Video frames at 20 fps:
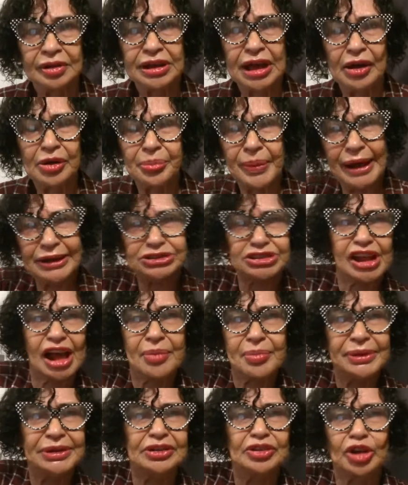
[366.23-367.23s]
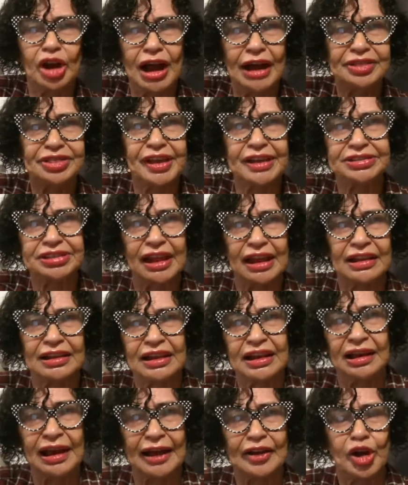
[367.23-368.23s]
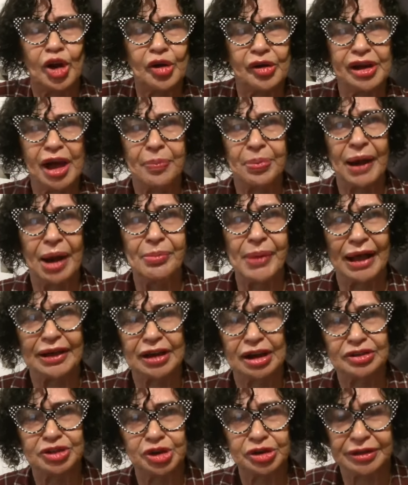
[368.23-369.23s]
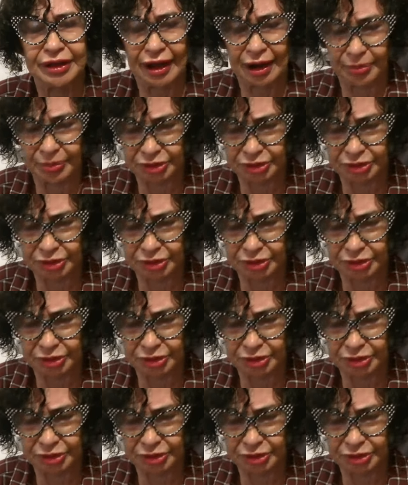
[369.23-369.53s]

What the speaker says: Cameraman's telling me to go like this, like hurry up, and I'm not going to do that.